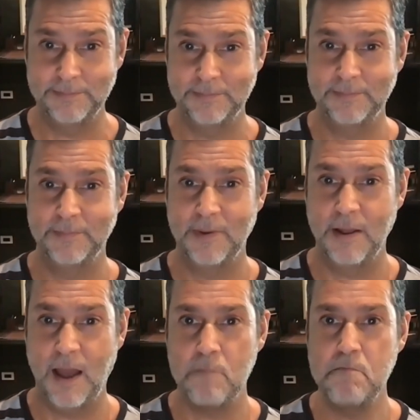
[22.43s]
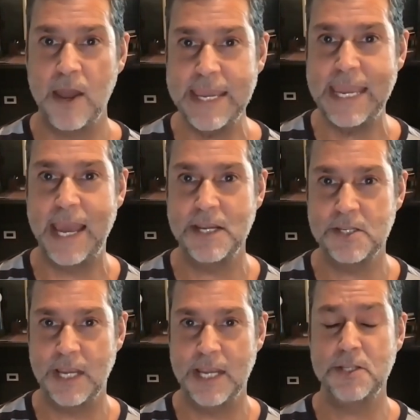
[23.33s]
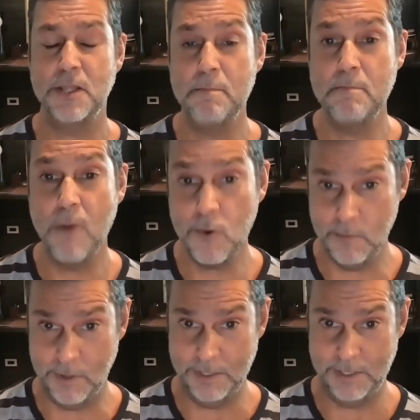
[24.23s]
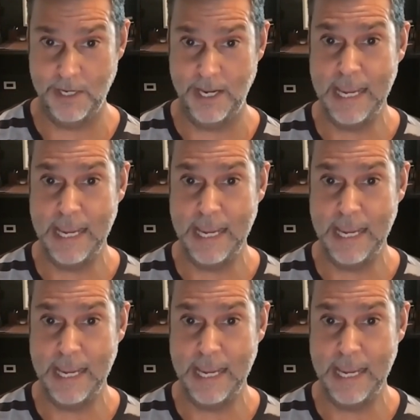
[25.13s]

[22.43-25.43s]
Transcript: Hmm. My guess is the moment